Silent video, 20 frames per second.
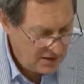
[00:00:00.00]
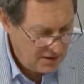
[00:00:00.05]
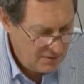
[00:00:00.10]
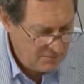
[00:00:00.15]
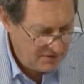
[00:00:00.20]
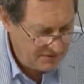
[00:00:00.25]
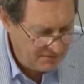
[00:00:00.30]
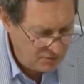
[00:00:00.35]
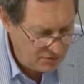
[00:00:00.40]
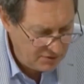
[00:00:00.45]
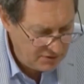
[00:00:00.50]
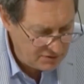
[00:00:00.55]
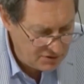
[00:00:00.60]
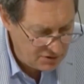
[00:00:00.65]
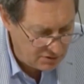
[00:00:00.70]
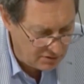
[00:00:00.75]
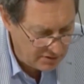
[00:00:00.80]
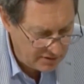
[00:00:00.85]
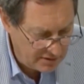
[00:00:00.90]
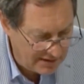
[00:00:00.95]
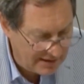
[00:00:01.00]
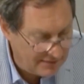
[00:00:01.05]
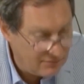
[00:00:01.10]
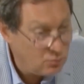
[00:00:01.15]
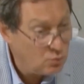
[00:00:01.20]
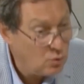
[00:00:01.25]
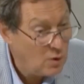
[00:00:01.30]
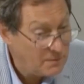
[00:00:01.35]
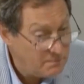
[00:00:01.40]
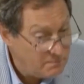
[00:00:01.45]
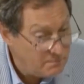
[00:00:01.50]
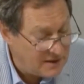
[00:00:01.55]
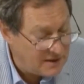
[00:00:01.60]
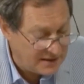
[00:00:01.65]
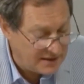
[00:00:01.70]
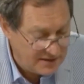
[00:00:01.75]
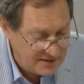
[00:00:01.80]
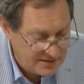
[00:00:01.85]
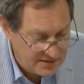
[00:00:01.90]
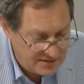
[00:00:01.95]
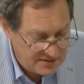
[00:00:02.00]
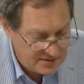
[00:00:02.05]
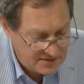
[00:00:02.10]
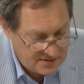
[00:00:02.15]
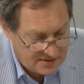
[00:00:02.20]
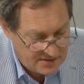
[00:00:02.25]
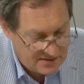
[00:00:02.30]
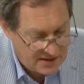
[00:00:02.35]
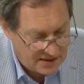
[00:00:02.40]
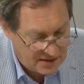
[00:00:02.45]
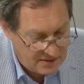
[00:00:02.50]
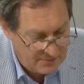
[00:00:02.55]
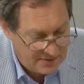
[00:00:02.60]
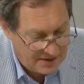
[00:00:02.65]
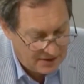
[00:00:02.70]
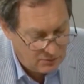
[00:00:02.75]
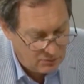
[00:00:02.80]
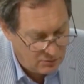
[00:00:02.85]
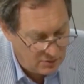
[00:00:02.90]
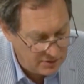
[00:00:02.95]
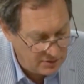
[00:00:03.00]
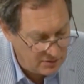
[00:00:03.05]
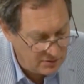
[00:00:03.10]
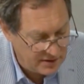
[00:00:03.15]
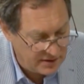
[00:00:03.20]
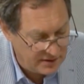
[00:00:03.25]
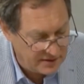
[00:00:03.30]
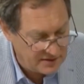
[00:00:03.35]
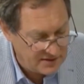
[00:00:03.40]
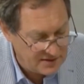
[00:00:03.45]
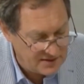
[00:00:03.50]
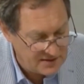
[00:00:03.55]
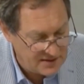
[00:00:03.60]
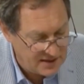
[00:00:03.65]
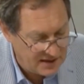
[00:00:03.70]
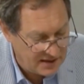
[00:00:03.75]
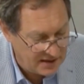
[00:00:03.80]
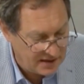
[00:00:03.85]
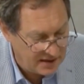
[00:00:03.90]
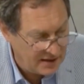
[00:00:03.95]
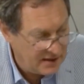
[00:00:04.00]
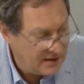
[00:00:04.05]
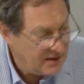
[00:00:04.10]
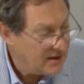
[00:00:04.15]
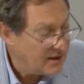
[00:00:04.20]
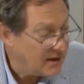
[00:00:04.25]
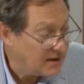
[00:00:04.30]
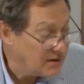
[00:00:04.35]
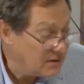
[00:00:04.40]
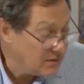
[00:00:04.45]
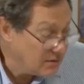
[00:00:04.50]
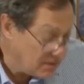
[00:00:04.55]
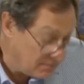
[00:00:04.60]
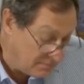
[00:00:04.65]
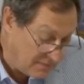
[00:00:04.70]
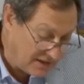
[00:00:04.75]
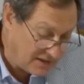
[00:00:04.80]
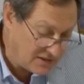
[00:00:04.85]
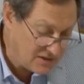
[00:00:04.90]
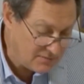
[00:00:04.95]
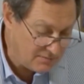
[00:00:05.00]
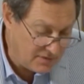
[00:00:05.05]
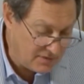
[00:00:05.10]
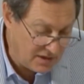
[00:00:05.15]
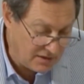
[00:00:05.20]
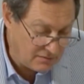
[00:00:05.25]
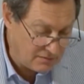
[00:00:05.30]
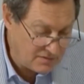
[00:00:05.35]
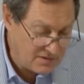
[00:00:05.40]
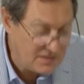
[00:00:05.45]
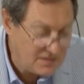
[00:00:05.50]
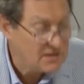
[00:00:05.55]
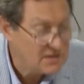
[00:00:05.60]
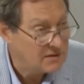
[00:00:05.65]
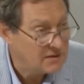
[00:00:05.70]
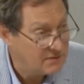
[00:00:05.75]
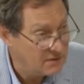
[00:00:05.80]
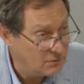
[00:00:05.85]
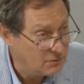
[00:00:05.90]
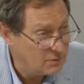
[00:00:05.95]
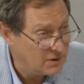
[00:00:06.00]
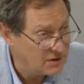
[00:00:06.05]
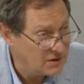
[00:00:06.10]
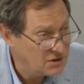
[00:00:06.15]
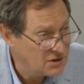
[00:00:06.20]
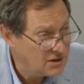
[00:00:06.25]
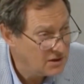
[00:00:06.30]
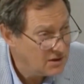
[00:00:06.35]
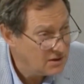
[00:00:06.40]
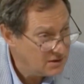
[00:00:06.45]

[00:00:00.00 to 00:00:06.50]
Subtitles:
Before you talk, you'll have 1 minute to think about what you're going to say, and you can make some notes if you wish.